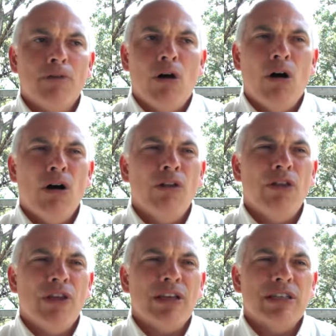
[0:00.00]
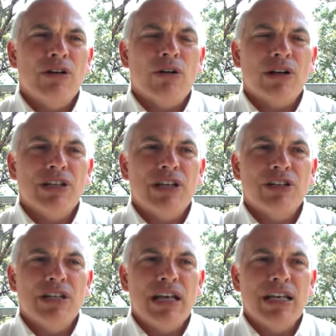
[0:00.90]
all the things an
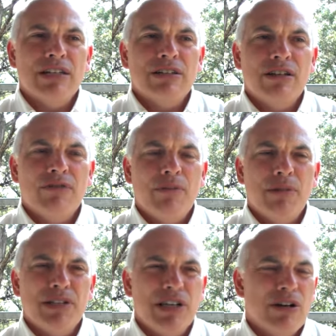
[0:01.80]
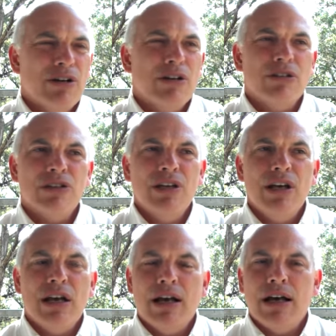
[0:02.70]
organization needs, from materials
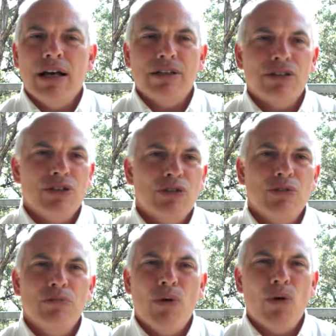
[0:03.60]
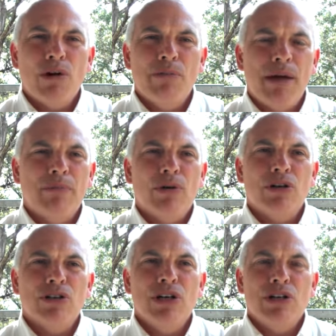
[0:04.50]
to board
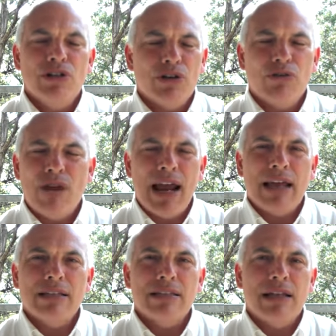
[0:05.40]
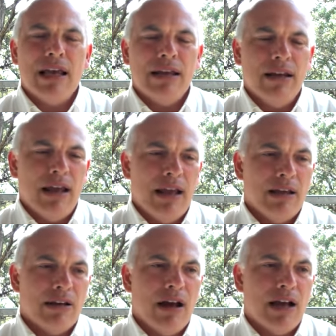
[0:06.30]
members to grants
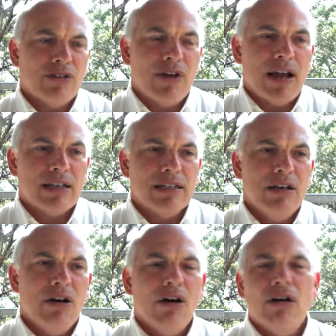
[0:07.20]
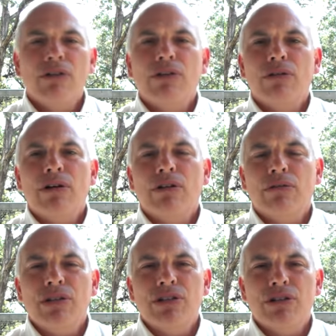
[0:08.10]
and contracts, all the critical
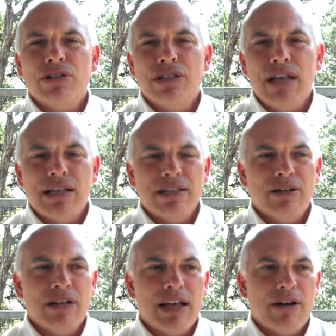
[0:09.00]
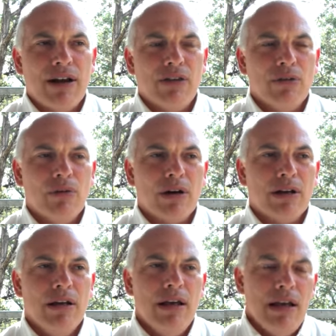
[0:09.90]
resources necessary to carry out the work.
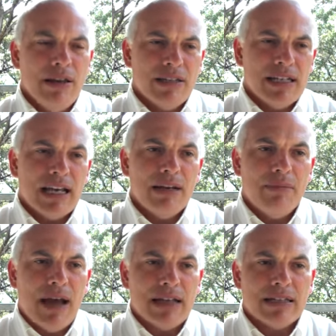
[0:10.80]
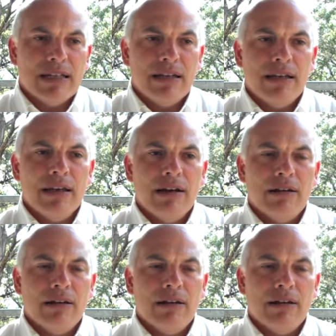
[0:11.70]
The second basket in a